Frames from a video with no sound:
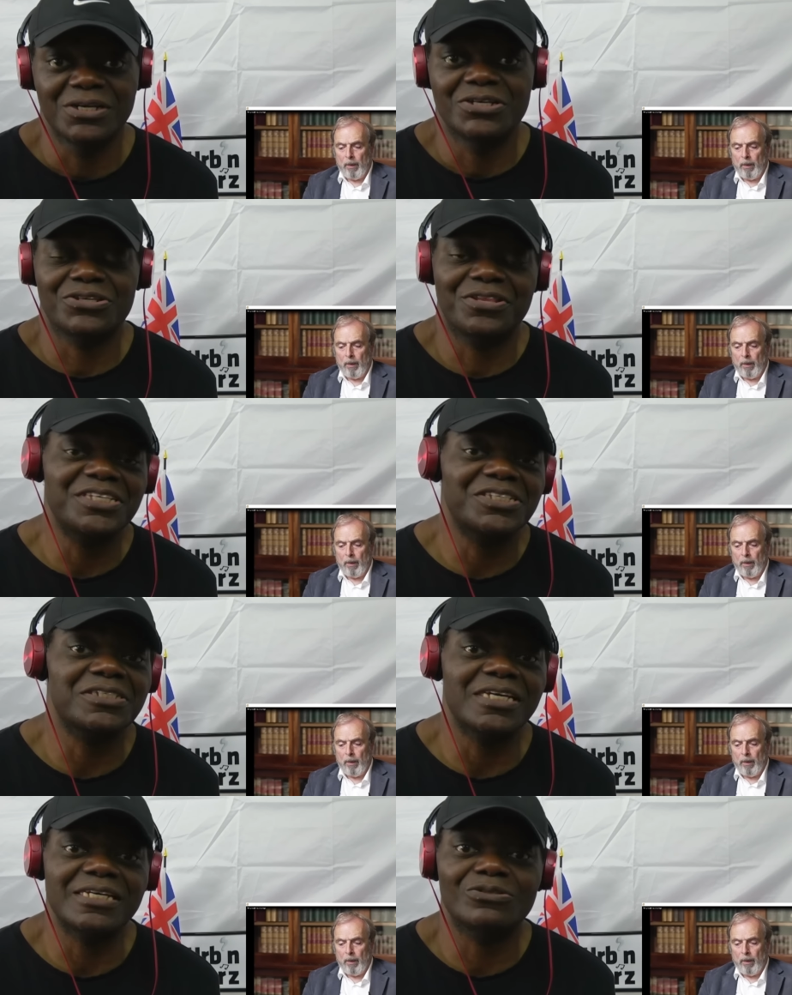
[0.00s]
Speaker 1: So
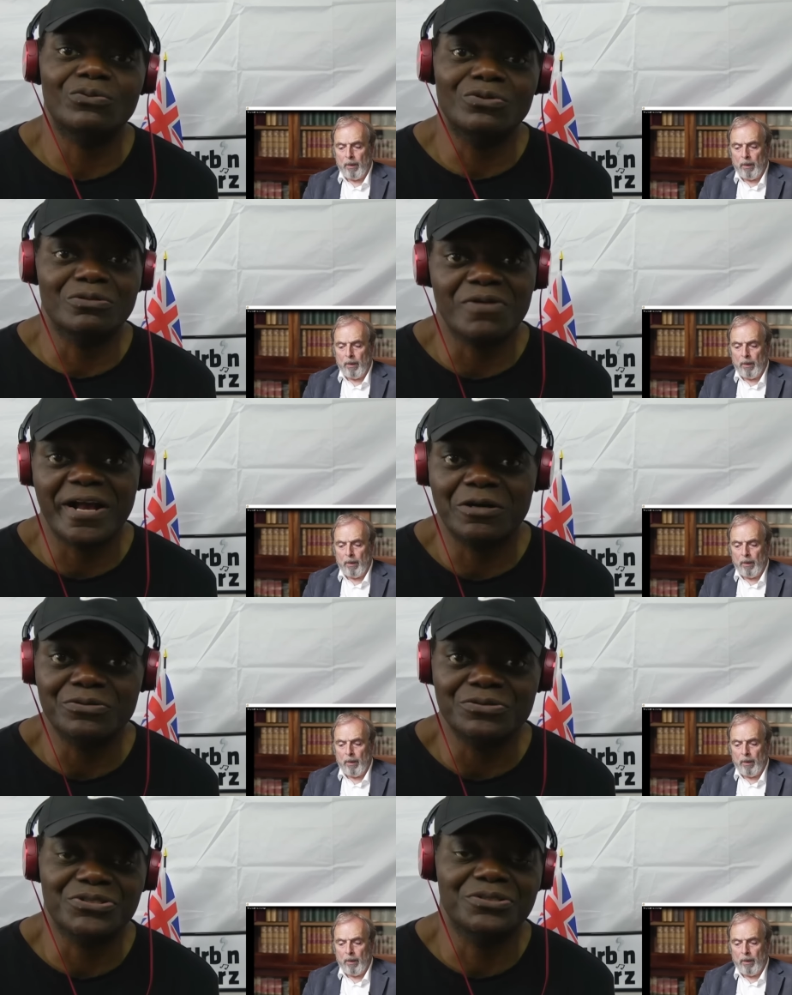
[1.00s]
this is all
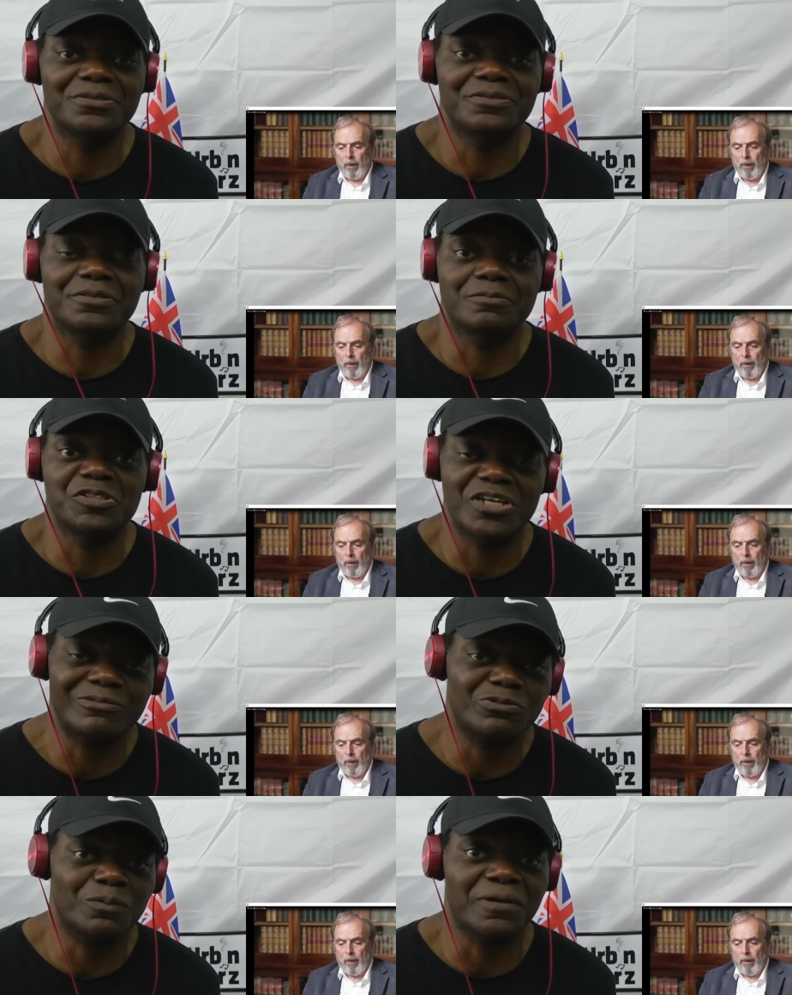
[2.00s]
around the
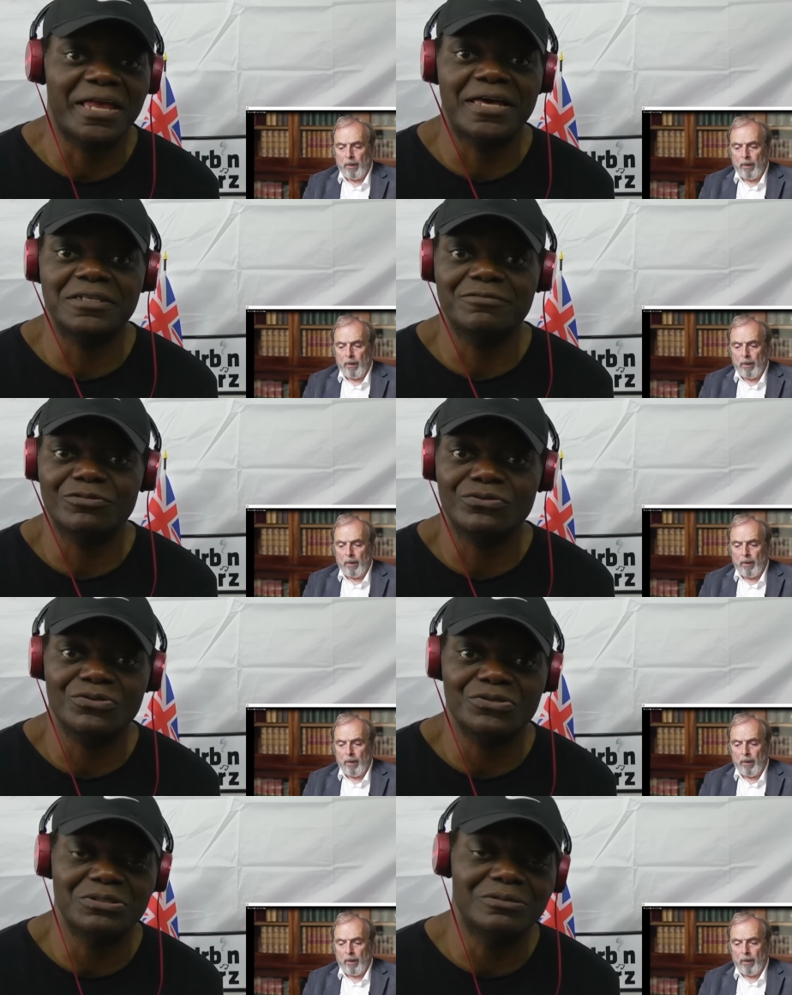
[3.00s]
general plan
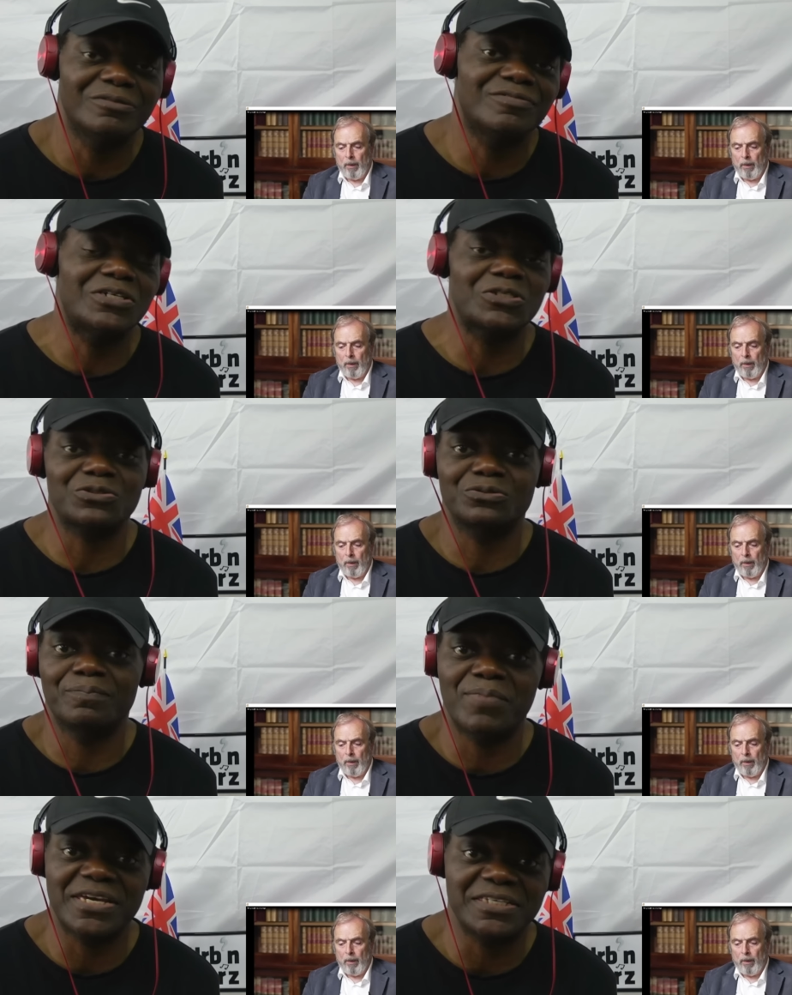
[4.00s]
for universal
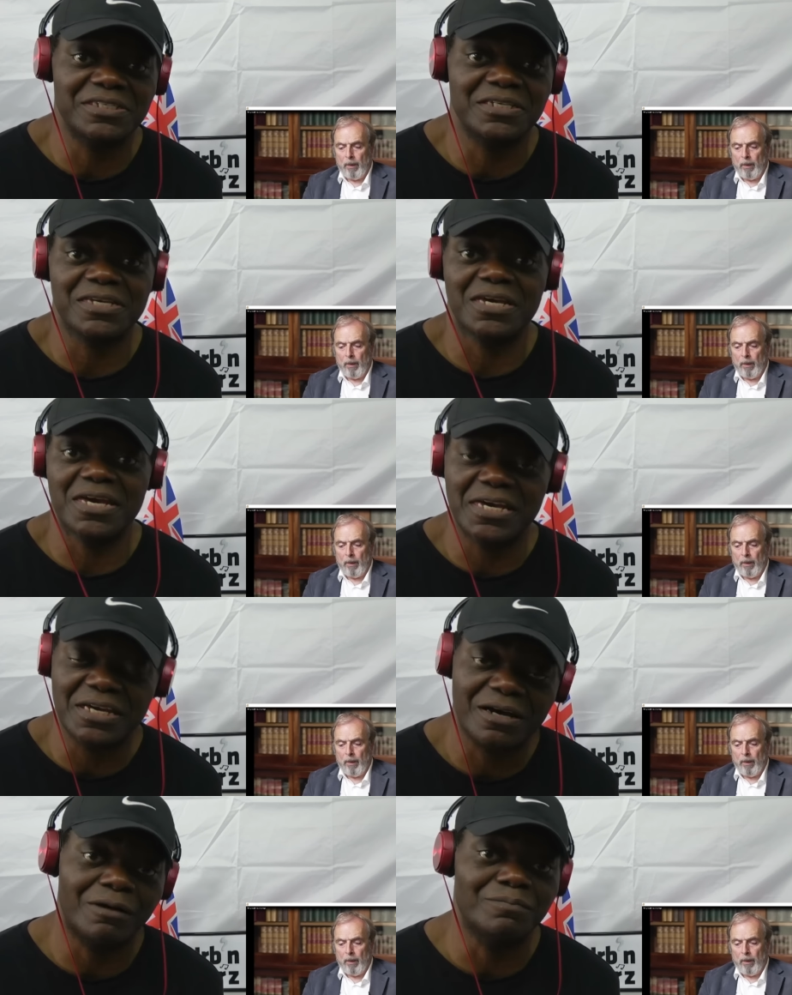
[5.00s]
basic
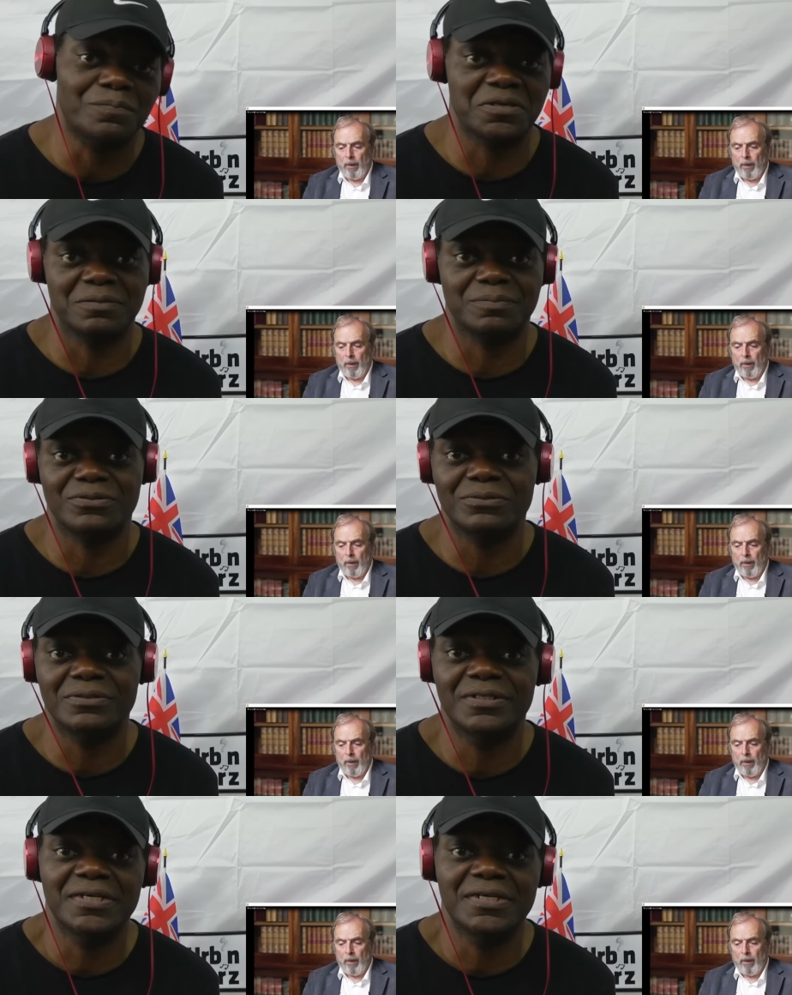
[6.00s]
income people